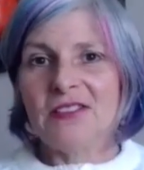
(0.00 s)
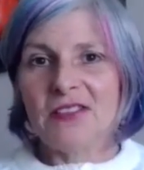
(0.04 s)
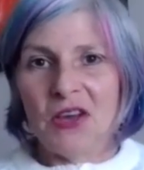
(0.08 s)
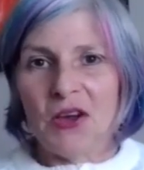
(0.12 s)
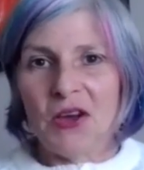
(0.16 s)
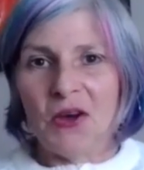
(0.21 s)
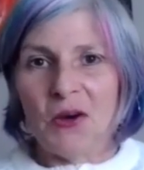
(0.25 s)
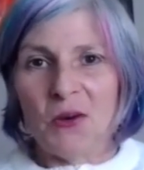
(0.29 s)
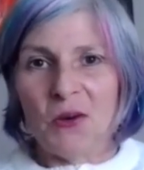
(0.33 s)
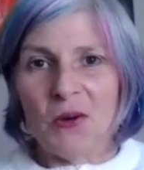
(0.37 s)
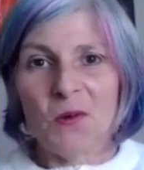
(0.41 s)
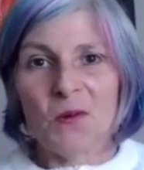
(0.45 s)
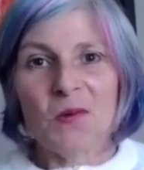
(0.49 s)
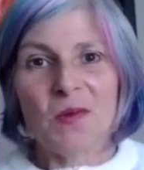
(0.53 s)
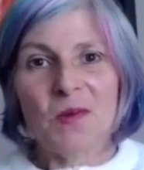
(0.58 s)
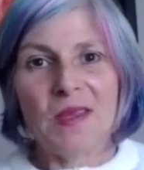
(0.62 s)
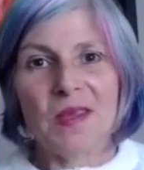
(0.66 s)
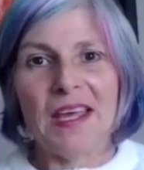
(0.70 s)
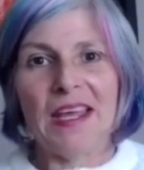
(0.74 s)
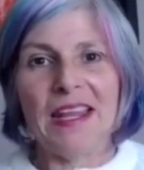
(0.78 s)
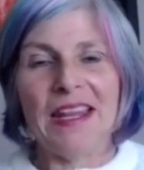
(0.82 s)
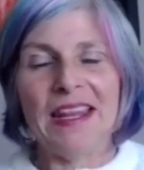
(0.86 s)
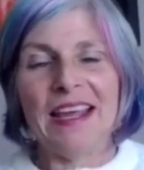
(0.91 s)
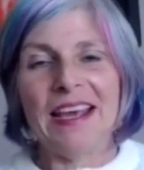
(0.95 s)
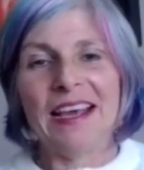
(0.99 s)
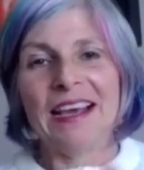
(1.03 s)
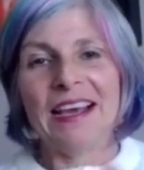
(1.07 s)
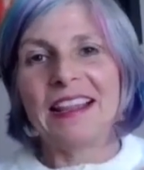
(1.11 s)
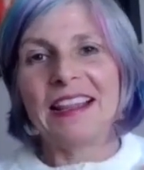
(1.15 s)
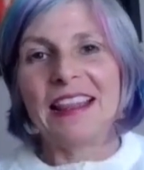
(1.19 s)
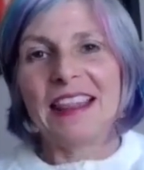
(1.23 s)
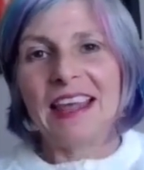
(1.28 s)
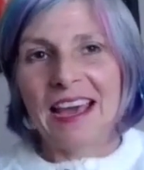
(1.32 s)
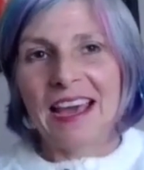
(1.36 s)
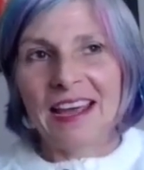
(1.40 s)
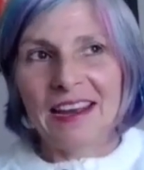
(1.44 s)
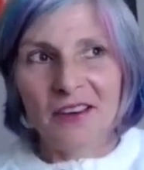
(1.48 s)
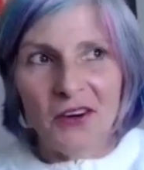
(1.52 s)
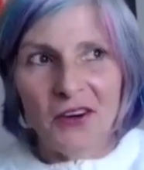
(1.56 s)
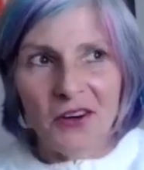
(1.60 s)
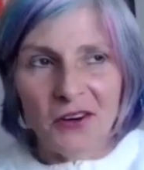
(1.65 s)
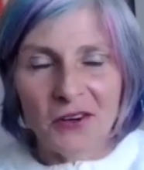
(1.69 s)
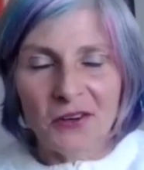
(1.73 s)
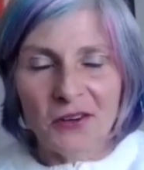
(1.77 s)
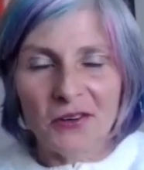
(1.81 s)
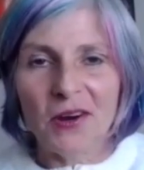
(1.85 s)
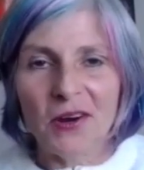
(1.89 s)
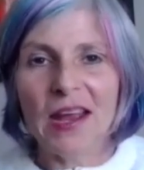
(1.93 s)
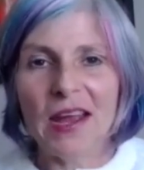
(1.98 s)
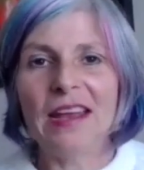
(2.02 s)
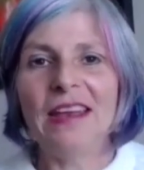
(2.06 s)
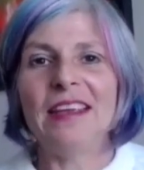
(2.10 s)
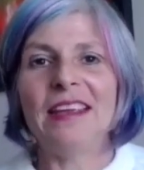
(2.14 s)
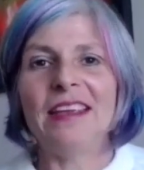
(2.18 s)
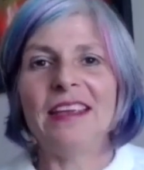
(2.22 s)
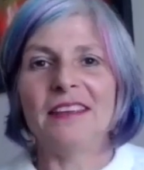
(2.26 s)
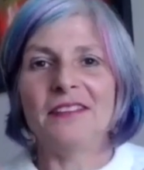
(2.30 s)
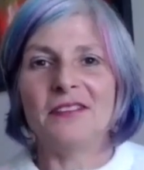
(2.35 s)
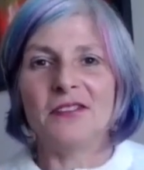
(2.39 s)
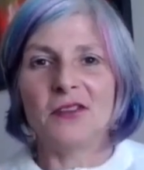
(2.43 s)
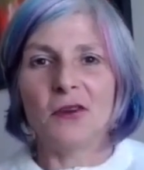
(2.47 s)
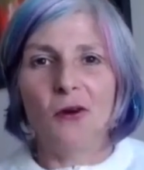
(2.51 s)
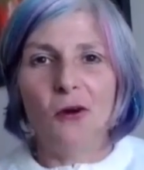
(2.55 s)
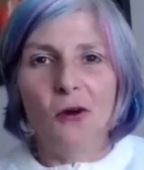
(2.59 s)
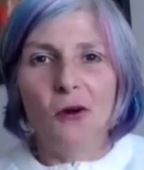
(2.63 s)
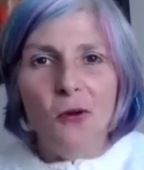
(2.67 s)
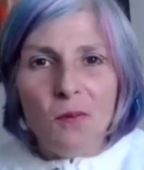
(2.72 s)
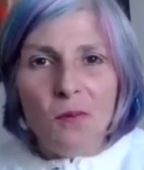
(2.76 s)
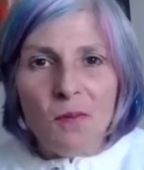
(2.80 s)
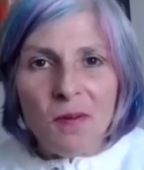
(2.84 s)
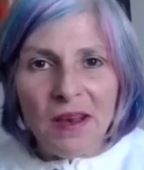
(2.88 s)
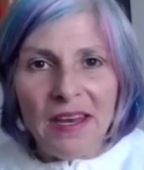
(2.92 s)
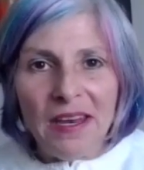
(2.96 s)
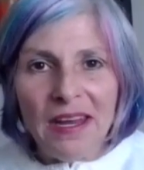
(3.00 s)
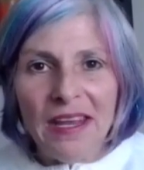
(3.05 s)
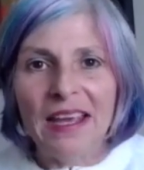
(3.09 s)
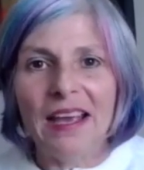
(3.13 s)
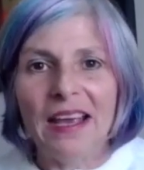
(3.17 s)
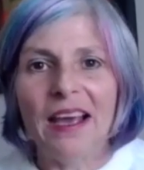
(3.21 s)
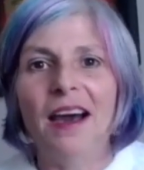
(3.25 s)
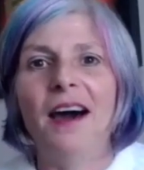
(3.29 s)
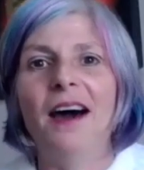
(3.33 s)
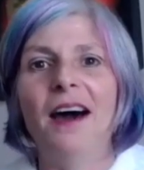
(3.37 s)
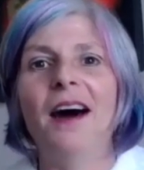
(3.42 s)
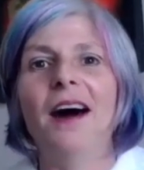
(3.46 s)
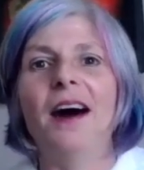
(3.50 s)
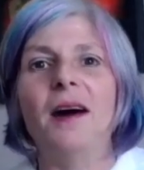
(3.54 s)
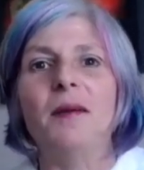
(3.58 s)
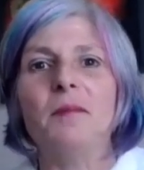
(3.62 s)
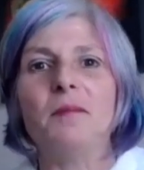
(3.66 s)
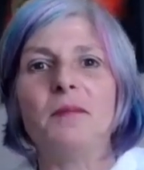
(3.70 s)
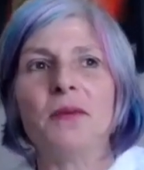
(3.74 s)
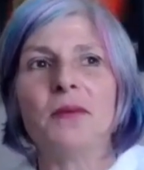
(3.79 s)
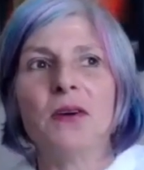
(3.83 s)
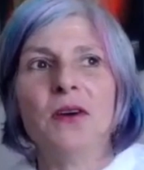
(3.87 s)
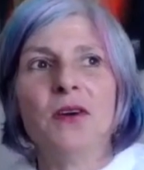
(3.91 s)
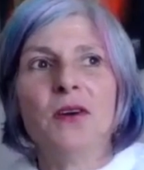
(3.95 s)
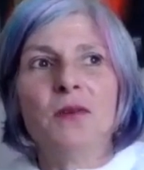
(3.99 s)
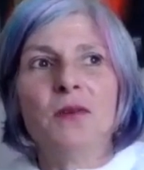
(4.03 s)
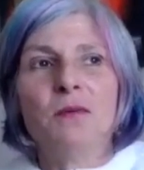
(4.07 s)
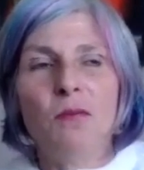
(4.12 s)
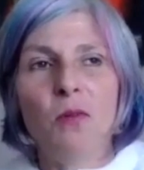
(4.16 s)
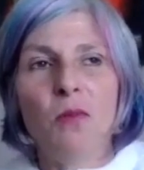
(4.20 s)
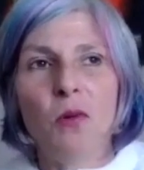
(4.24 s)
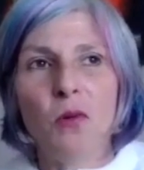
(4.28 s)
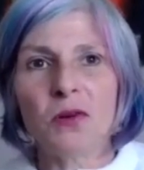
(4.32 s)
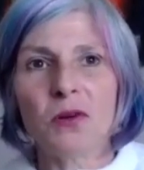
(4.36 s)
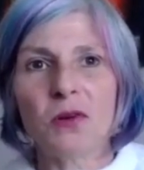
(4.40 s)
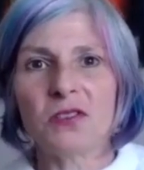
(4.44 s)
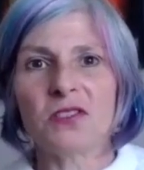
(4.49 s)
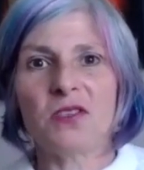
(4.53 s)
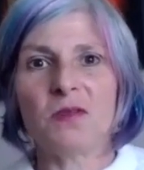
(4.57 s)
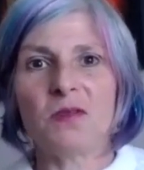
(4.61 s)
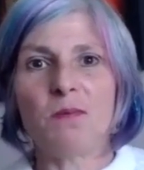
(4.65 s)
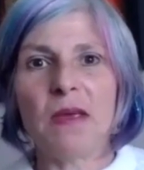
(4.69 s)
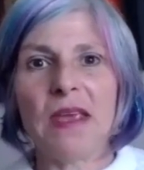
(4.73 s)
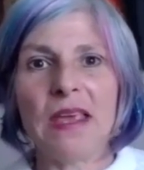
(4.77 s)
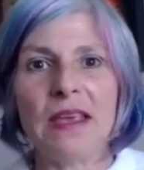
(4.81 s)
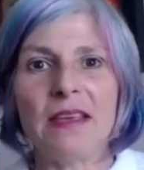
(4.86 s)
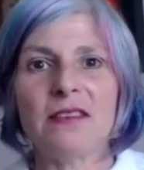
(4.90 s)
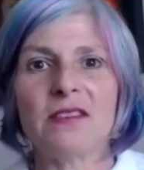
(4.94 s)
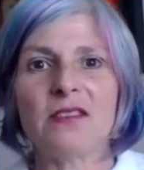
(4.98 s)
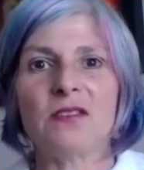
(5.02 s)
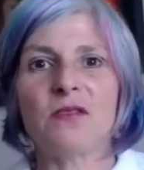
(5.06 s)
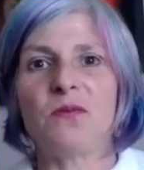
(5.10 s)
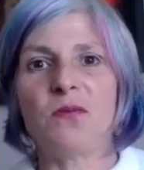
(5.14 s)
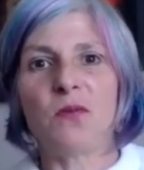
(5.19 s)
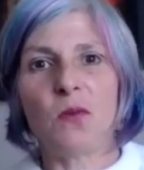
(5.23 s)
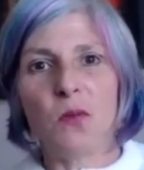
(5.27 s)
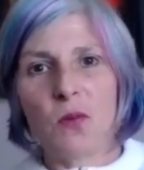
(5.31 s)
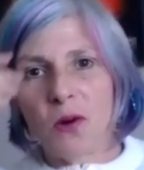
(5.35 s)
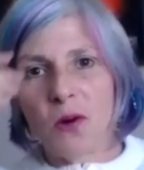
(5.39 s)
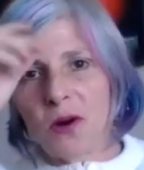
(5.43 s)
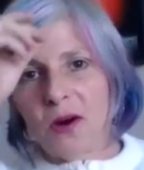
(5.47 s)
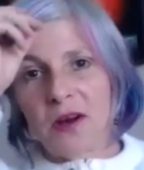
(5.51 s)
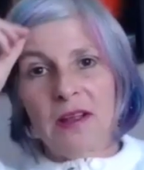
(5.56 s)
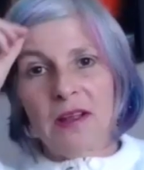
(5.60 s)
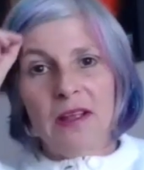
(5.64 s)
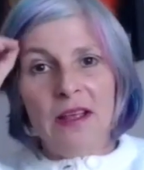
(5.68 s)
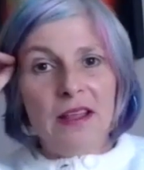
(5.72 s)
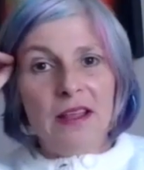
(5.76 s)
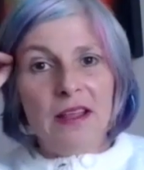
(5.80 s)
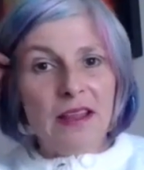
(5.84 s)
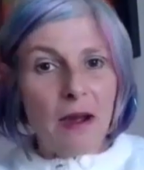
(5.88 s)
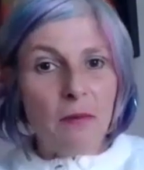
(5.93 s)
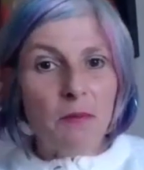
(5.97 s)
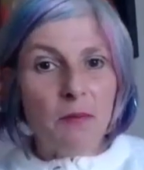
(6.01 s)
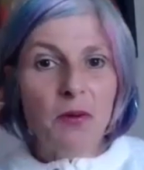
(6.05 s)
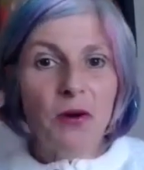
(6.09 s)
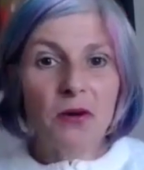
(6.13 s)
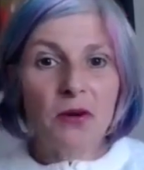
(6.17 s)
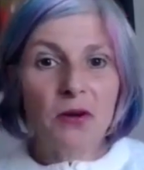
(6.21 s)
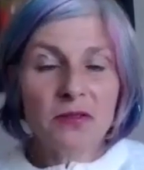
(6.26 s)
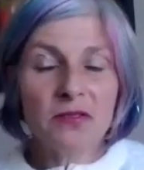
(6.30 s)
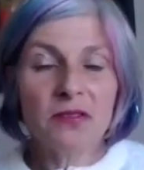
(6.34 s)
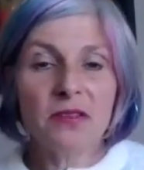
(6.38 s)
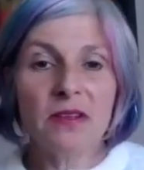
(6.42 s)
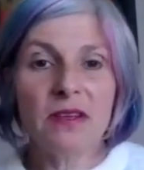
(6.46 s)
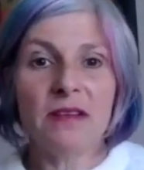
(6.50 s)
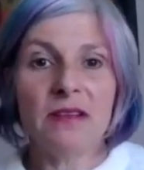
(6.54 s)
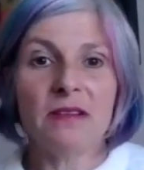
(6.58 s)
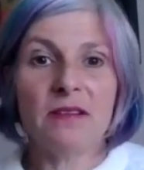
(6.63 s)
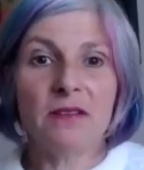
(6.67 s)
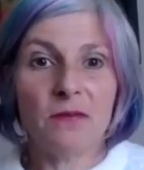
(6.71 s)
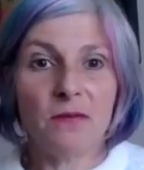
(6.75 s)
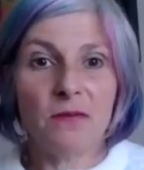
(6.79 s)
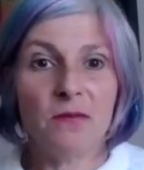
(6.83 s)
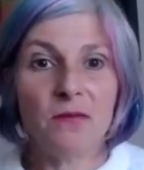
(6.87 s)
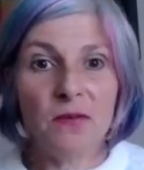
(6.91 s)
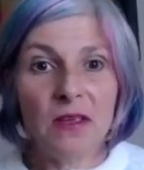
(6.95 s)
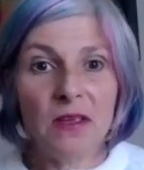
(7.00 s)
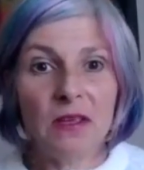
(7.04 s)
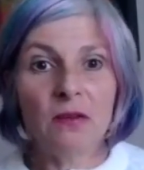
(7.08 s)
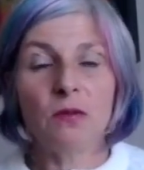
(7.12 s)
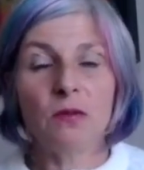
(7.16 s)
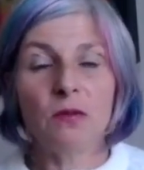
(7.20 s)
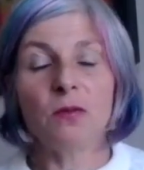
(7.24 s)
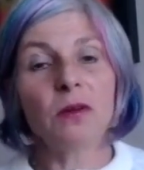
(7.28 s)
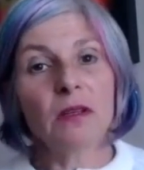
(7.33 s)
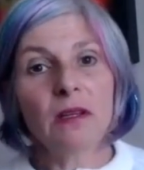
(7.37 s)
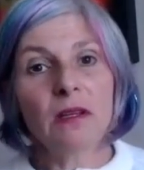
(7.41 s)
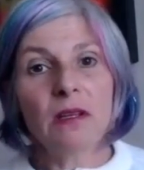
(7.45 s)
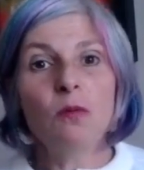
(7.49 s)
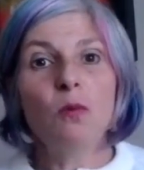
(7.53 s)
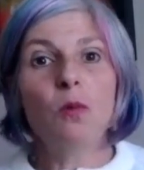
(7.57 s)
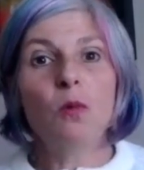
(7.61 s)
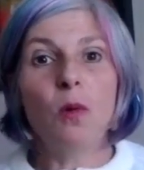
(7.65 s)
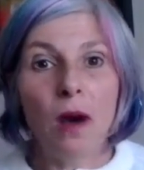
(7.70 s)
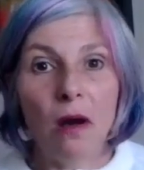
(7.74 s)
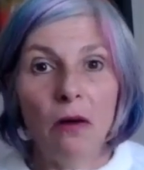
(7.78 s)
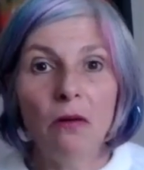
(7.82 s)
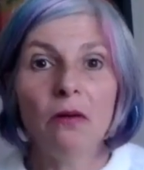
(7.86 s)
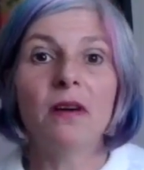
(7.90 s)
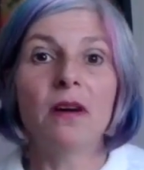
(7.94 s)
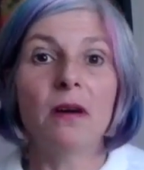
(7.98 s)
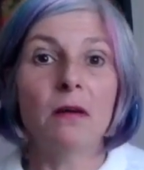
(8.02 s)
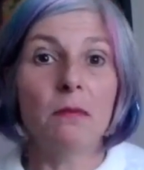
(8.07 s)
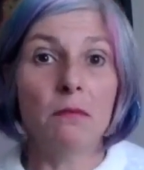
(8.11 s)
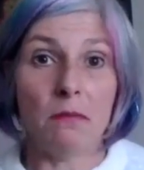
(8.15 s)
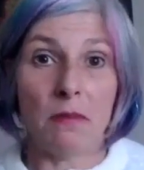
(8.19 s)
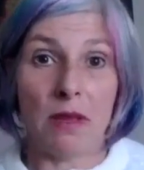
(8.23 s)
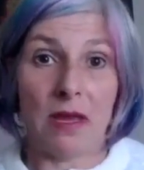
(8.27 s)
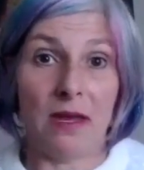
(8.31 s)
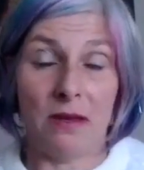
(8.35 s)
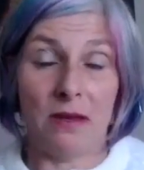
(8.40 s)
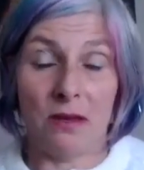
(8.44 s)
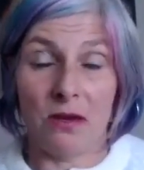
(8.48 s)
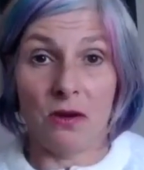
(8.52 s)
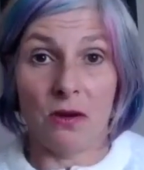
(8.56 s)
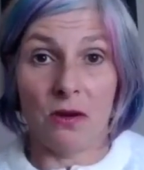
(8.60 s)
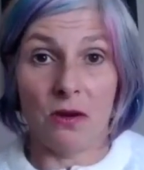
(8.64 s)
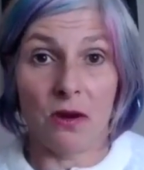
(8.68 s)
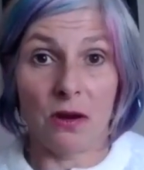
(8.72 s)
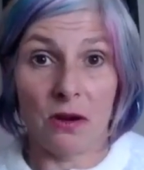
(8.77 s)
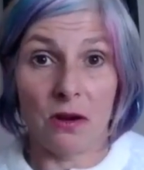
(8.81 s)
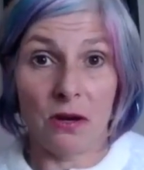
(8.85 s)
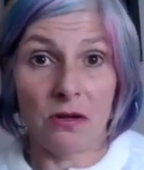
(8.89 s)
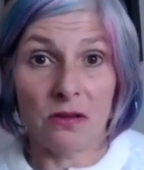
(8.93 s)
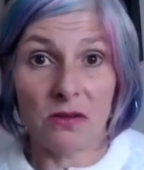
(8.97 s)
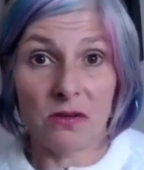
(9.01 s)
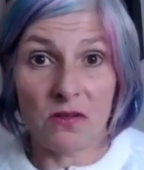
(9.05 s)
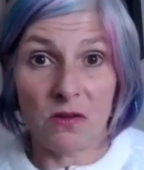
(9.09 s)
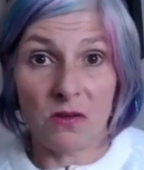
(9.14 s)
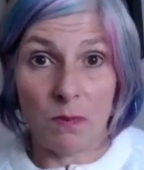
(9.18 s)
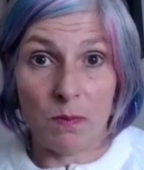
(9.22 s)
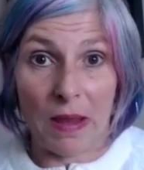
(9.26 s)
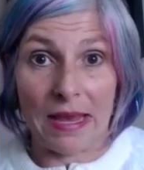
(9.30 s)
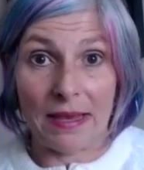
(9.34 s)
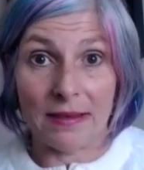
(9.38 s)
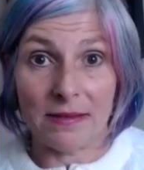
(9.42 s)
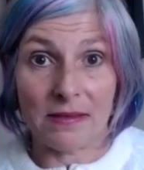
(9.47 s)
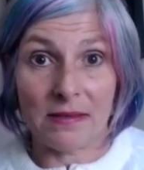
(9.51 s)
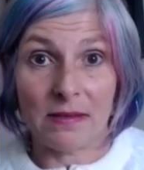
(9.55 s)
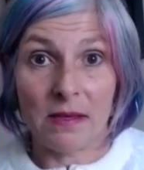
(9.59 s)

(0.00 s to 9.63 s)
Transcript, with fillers: so then that already is opening up more space for that person to feel really welcome in your space.